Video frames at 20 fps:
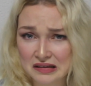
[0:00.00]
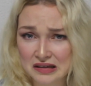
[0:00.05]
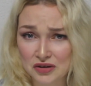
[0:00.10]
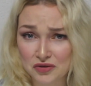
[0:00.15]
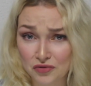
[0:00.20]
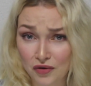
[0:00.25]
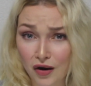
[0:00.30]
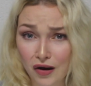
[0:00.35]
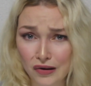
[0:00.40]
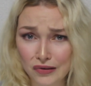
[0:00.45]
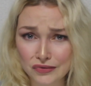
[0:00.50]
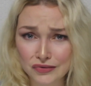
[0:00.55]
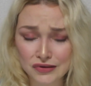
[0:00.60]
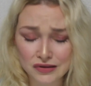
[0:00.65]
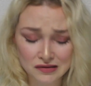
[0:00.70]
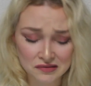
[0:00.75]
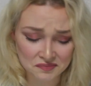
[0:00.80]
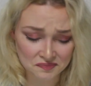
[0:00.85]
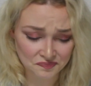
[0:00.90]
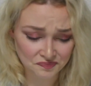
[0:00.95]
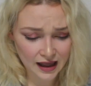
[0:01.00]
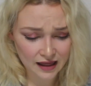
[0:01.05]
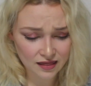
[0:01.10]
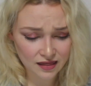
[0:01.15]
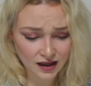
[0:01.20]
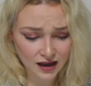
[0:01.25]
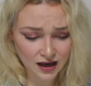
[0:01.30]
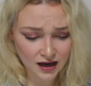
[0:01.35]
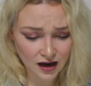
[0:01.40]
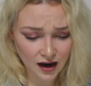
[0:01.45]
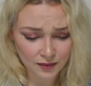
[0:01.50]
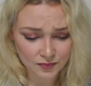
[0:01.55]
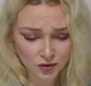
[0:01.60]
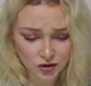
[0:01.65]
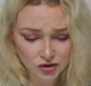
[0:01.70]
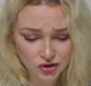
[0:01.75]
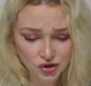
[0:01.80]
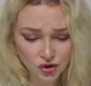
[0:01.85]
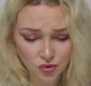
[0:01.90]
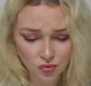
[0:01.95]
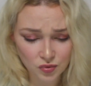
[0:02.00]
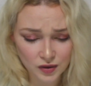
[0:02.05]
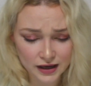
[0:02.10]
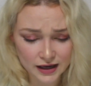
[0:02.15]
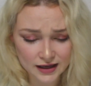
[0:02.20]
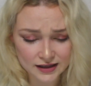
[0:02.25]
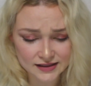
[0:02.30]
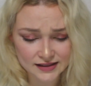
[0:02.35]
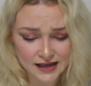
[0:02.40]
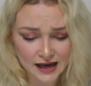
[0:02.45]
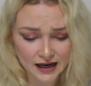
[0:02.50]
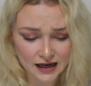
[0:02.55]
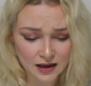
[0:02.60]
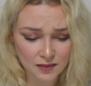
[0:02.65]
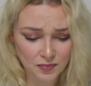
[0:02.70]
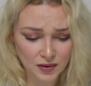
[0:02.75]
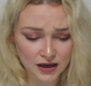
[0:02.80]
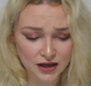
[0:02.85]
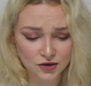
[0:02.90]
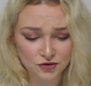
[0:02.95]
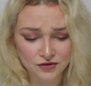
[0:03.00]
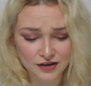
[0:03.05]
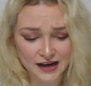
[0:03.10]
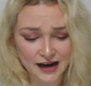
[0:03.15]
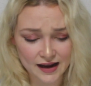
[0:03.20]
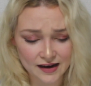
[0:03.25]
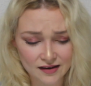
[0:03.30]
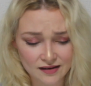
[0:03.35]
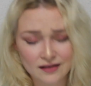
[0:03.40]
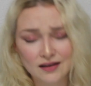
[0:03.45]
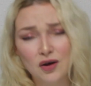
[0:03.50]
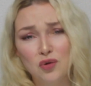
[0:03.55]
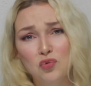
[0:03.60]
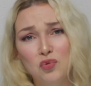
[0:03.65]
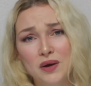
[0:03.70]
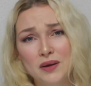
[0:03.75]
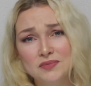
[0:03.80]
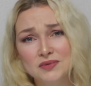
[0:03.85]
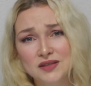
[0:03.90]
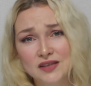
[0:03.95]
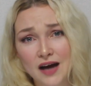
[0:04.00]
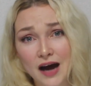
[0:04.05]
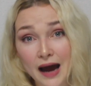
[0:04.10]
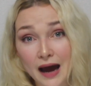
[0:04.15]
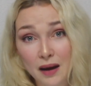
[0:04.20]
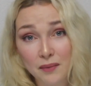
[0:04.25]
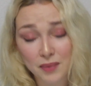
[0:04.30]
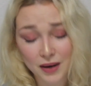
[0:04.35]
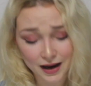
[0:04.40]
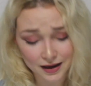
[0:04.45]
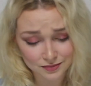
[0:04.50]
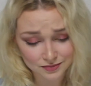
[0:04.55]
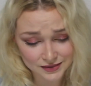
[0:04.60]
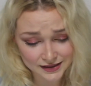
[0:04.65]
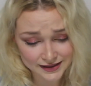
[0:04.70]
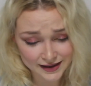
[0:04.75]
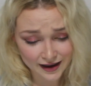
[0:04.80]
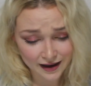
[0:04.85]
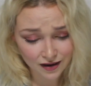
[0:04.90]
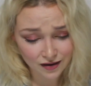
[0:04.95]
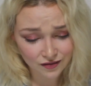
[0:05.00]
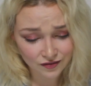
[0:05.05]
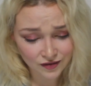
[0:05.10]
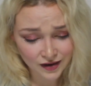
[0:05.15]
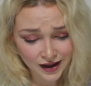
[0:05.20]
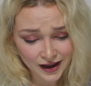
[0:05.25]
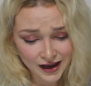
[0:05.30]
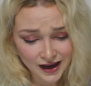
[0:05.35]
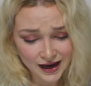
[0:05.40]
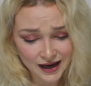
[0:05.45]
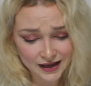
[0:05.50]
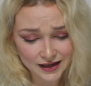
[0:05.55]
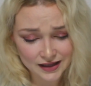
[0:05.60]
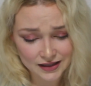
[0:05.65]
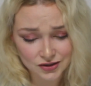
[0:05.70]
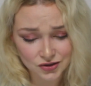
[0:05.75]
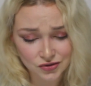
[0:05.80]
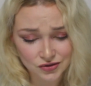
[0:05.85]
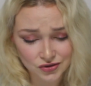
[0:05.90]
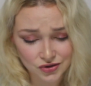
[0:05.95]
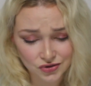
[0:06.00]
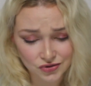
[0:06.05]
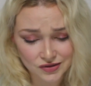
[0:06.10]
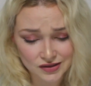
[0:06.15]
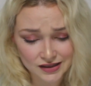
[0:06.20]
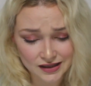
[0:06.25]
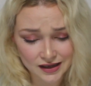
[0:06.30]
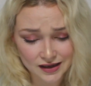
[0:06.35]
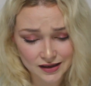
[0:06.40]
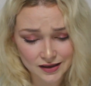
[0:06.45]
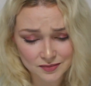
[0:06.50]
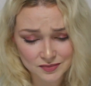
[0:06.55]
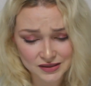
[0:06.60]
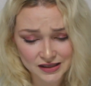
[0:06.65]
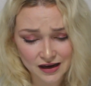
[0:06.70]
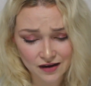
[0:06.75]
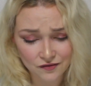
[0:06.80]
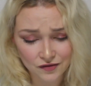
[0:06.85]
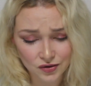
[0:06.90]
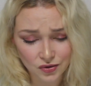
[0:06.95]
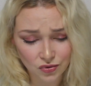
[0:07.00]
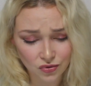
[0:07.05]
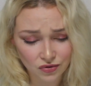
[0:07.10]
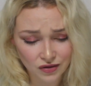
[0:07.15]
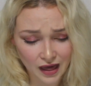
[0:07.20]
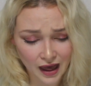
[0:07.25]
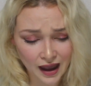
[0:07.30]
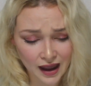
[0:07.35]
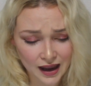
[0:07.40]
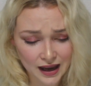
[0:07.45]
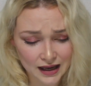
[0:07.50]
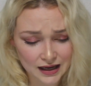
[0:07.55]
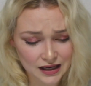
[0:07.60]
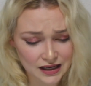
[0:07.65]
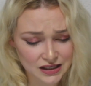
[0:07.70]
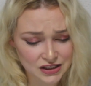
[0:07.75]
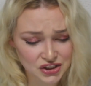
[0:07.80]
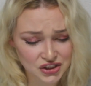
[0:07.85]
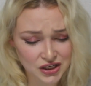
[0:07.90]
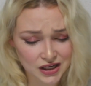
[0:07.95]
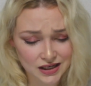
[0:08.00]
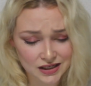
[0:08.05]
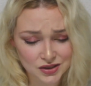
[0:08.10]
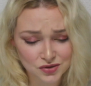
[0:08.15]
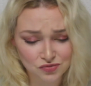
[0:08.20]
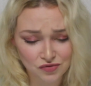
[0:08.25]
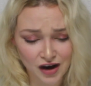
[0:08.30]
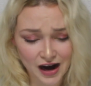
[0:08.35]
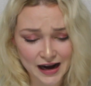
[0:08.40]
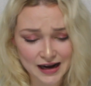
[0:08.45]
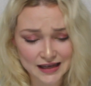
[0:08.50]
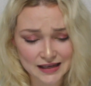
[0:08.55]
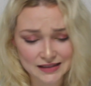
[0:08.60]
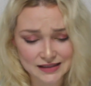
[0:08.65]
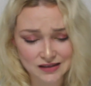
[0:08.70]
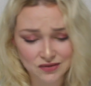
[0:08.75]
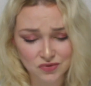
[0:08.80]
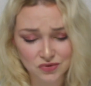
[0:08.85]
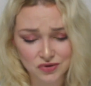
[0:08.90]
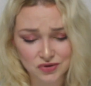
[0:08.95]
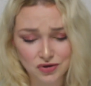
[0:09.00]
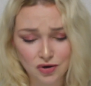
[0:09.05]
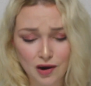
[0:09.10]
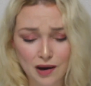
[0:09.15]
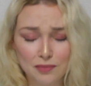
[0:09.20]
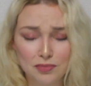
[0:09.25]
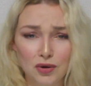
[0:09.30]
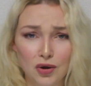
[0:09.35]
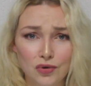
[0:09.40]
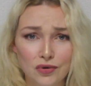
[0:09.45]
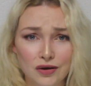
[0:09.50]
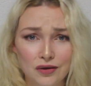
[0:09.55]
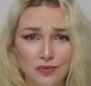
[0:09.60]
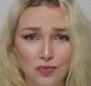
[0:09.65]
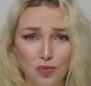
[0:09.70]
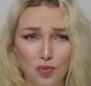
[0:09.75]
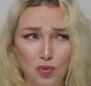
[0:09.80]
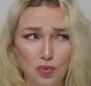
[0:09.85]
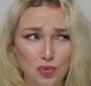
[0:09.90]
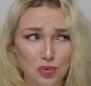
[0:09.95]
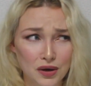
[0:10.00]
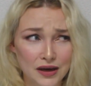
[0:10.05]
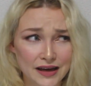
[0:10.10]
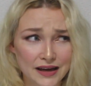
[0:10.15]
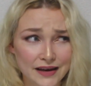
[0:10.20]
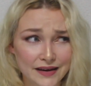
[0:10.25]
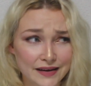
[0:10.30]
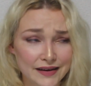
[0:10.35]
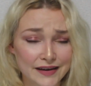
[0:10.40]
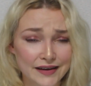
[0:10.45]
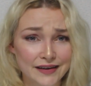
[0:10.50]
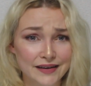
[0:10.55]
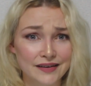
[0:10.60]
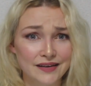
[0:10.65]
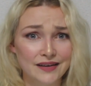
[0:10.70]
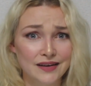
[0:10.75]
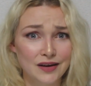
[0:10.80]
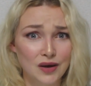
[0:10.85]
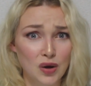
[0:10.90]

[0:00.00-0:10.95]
Gross. And then I'm not sure when exactly, but he created a website about himself and introducing himself and all that. And he shared his writings and also uploaded weird